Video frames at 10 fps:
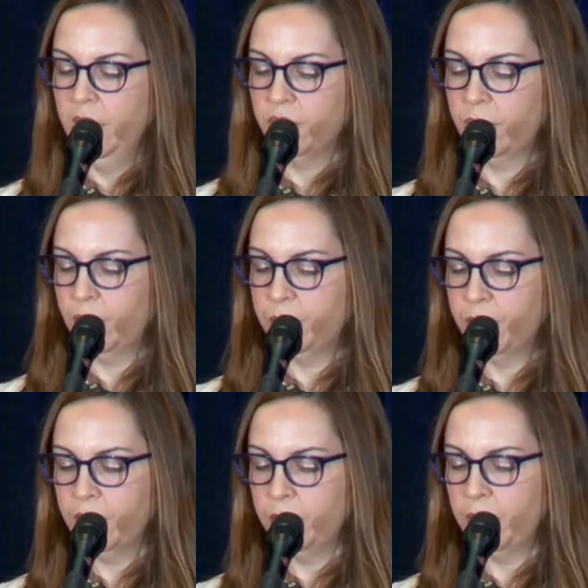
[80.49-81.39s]
so I won't
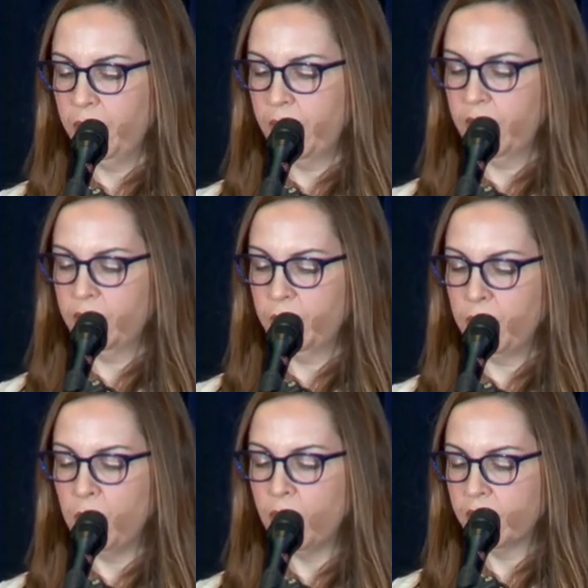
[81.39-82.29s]
bore you with,
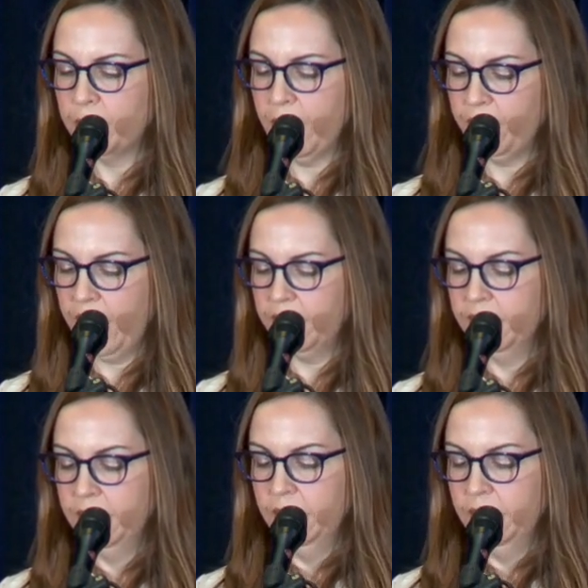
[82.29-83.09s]
with more about that.